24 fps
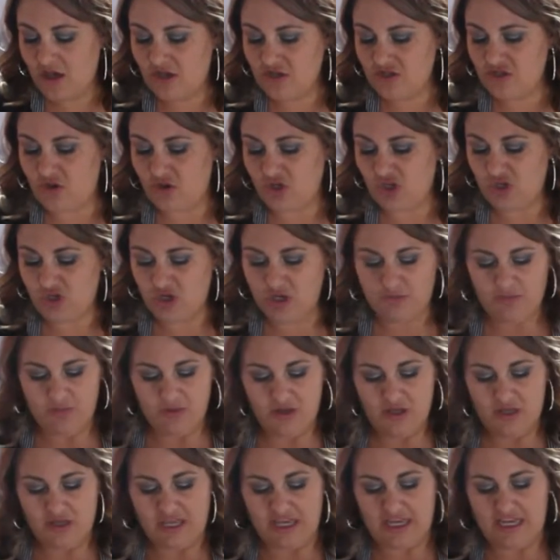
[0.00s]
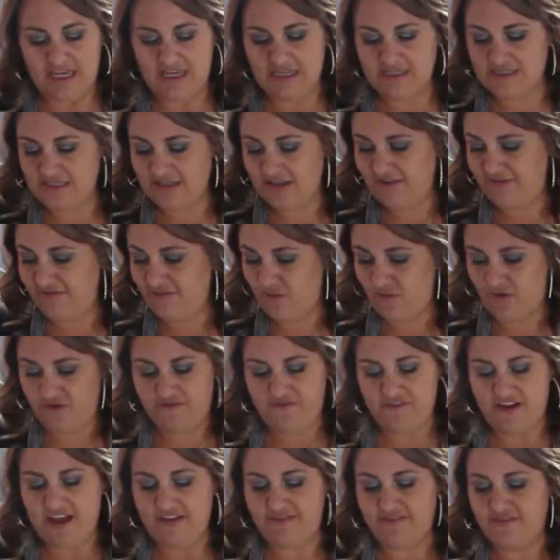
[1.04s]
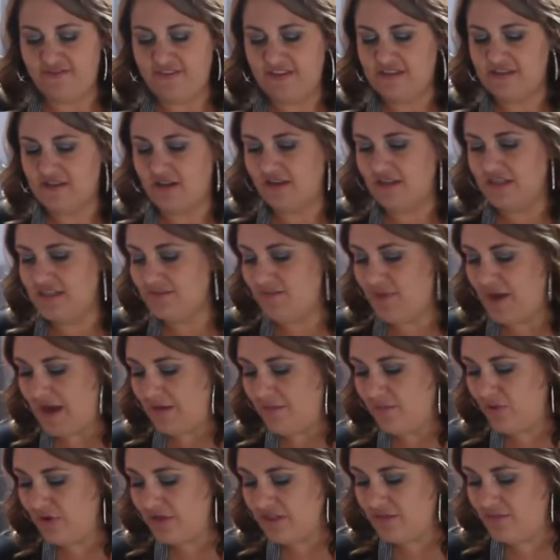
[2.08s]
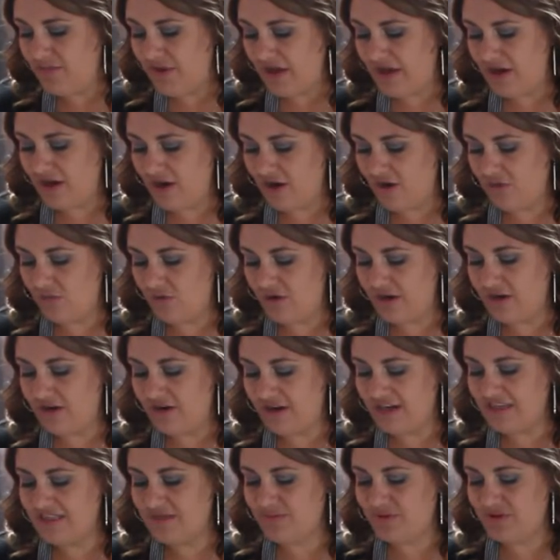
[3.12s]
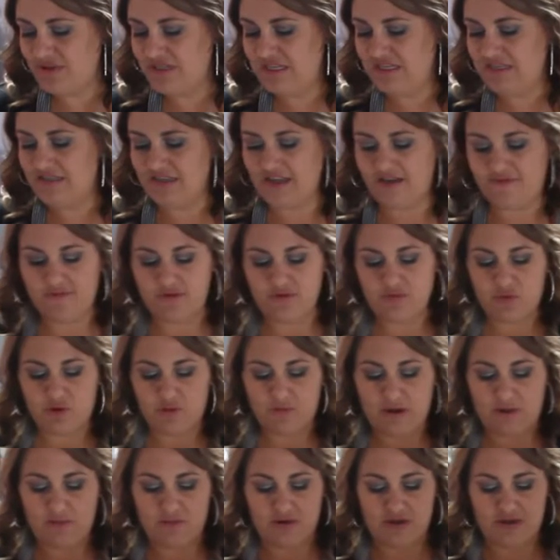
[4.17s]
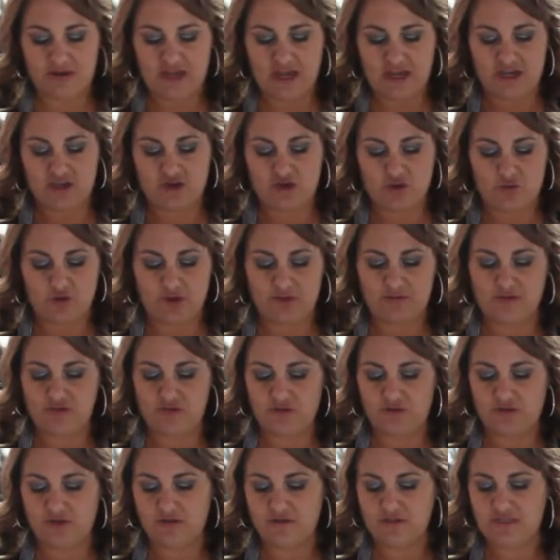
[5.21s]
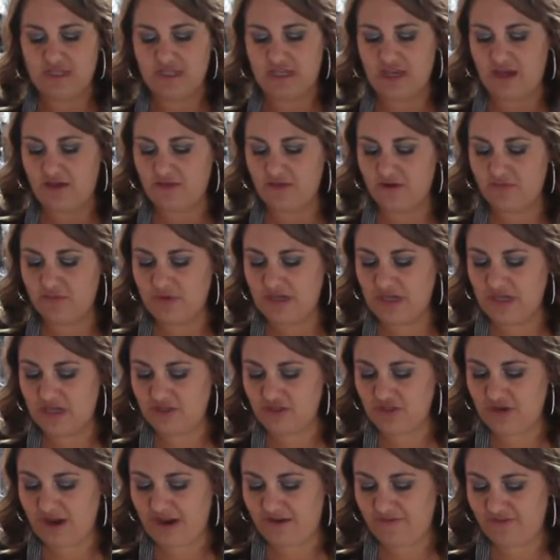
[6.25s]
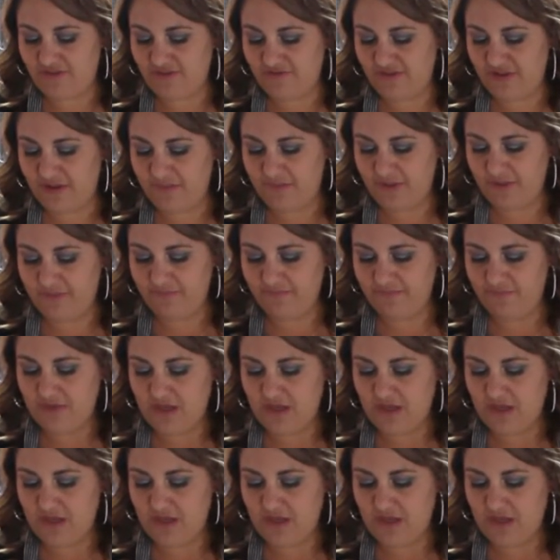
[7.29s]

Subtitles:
So you can put like easily 4 or 5 of these on this bad boy, depending on what your expertise level. Remembering that you don't want them too close together because you have to flip them.